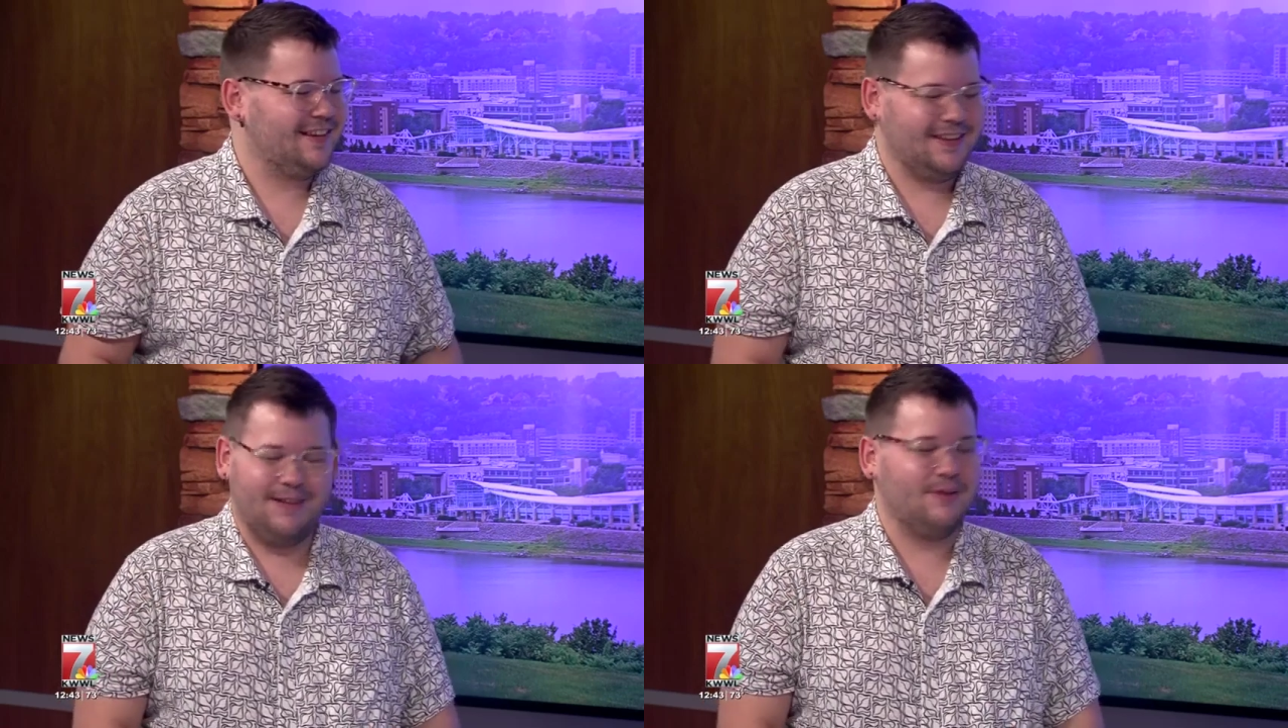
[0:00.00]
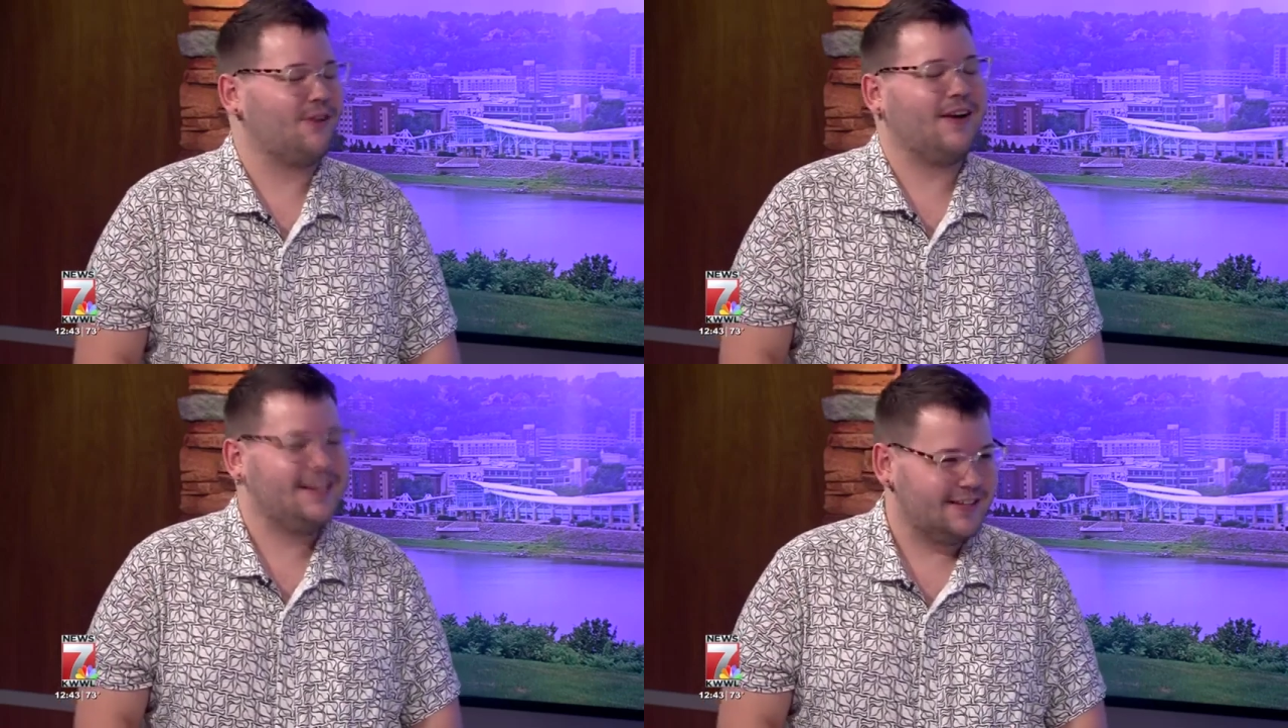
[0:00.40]
is
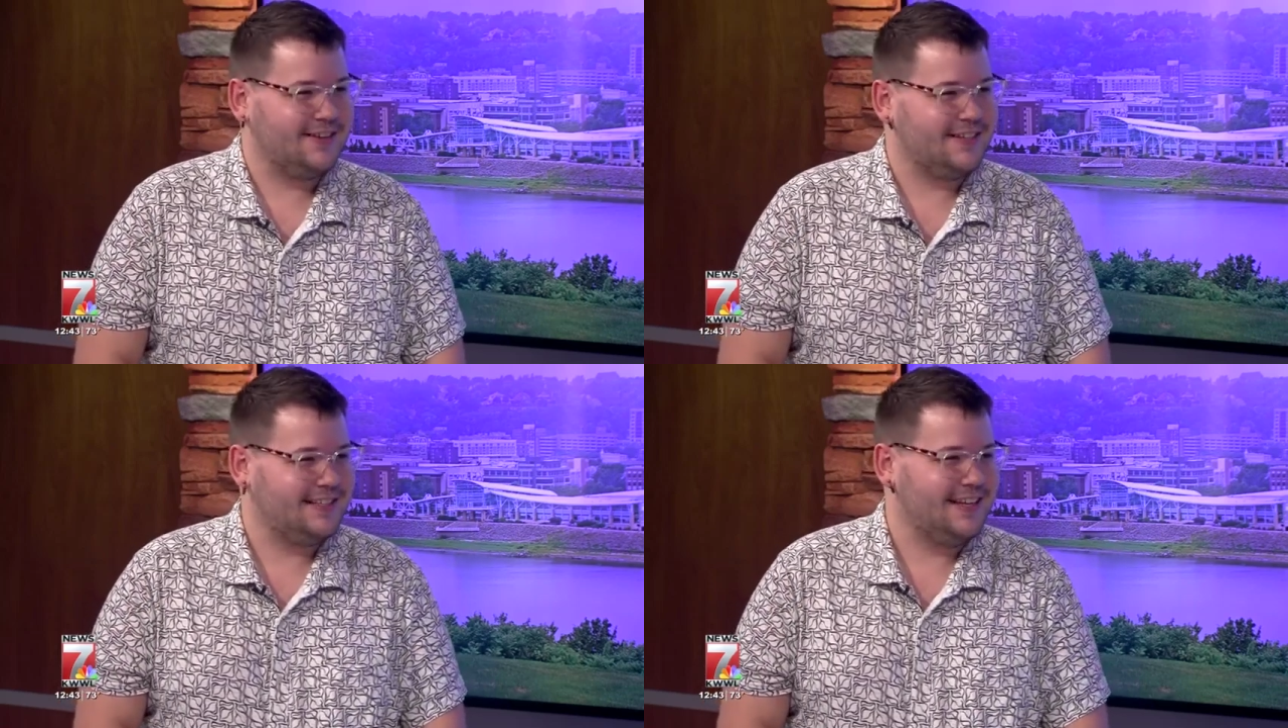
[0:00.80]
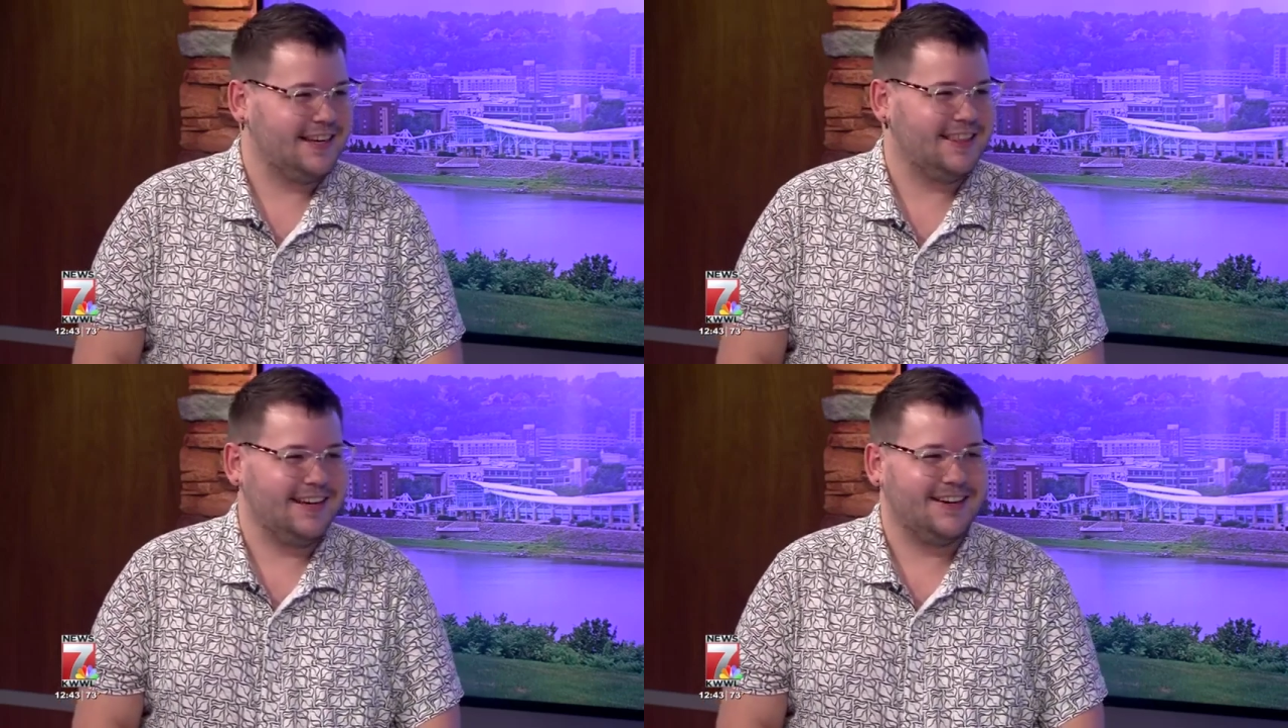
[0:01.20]
even crazier to see
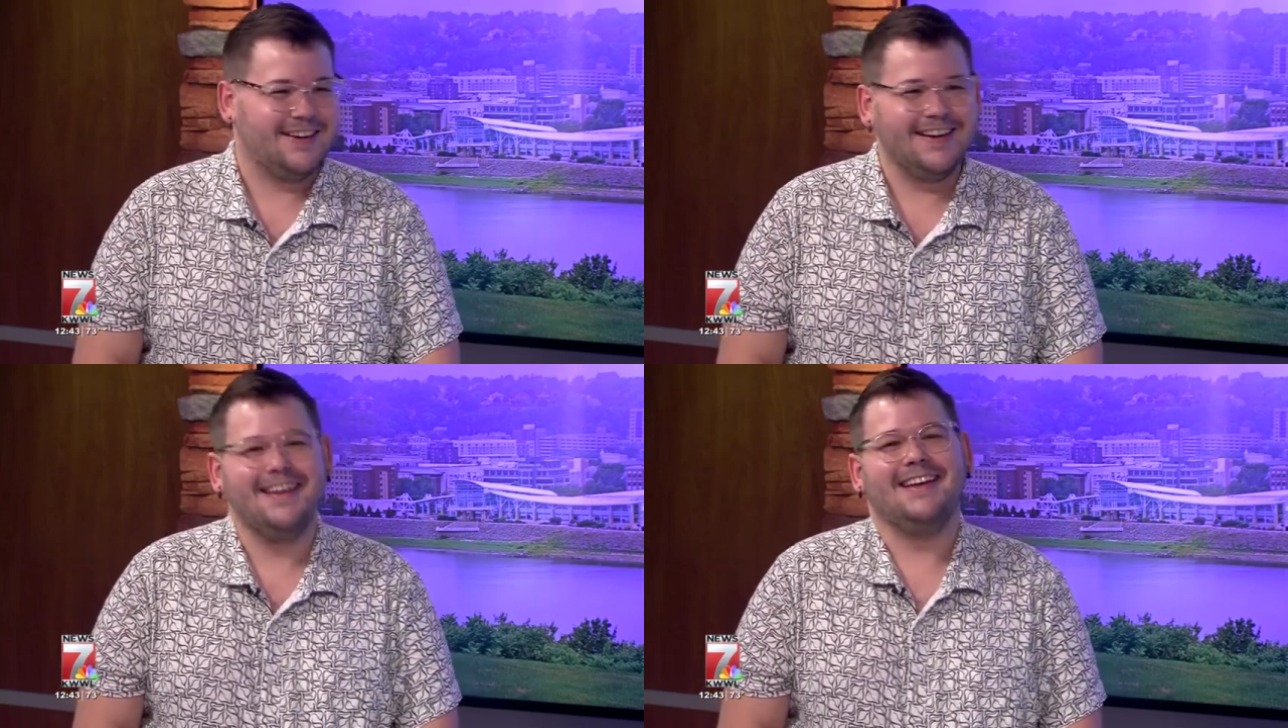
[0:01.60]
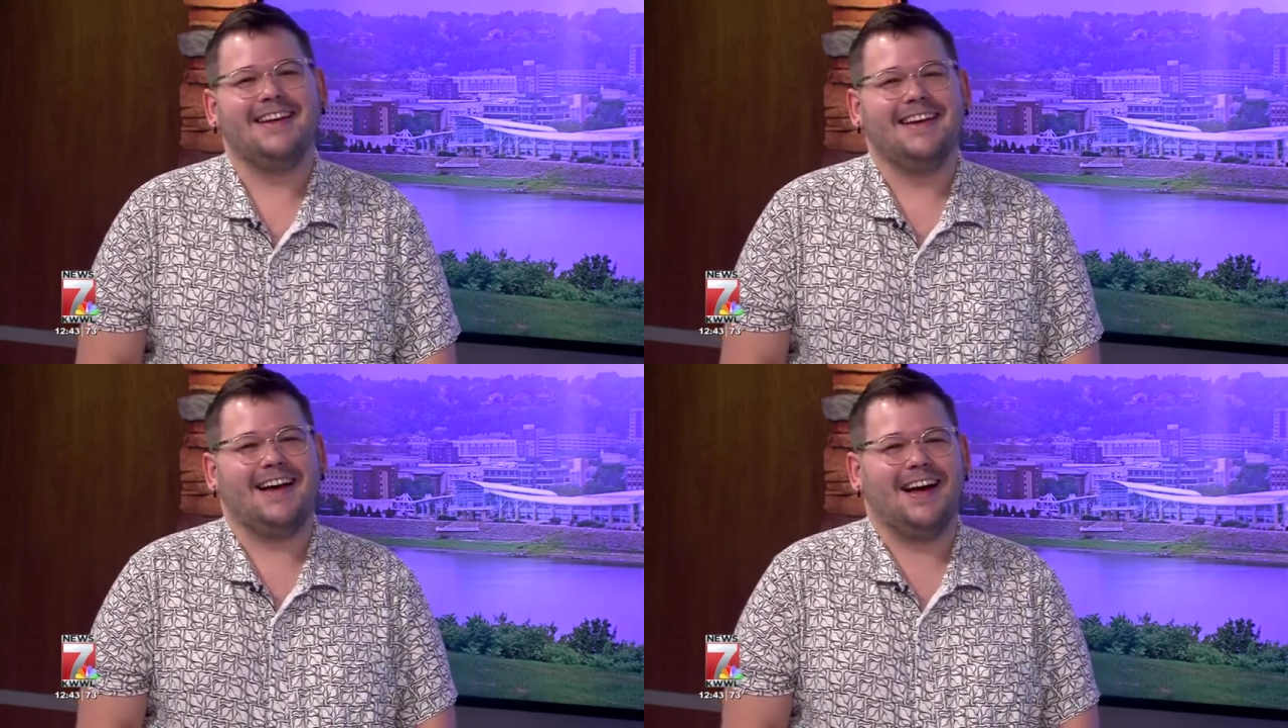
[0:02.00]
at a theater.
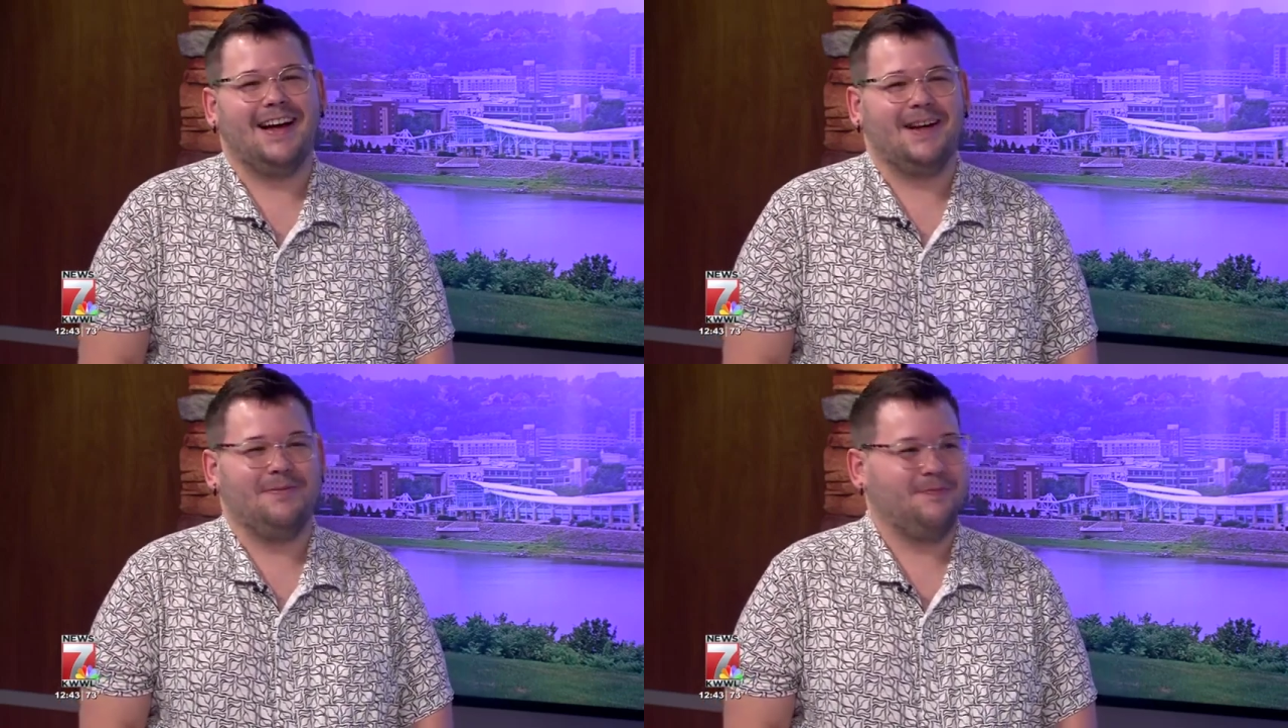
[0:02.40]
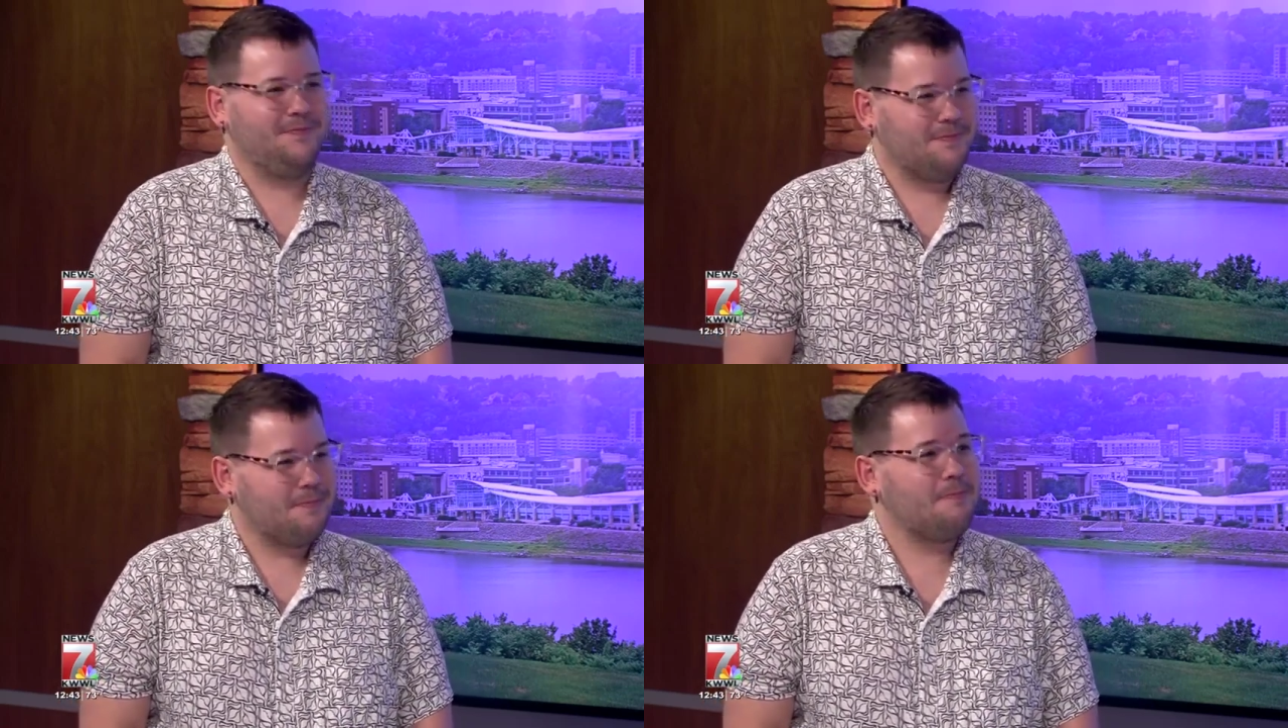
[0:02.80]
Um, so I,
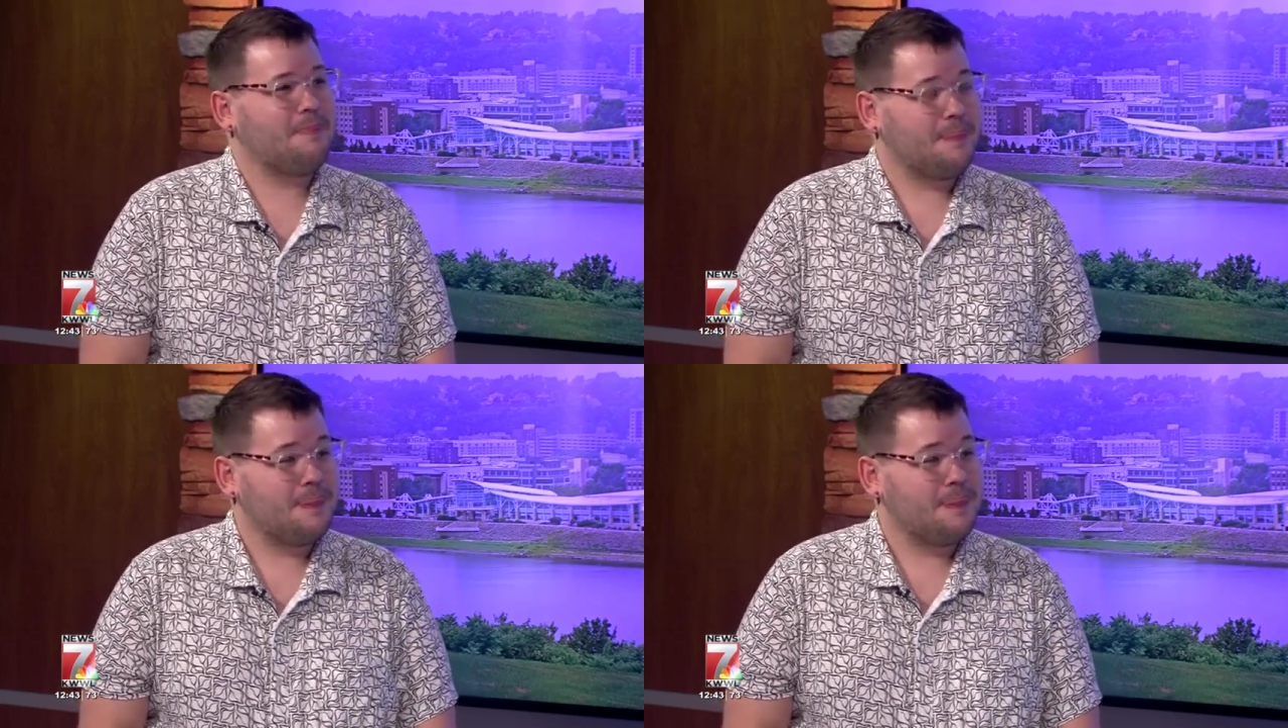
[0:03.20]
I, was, I was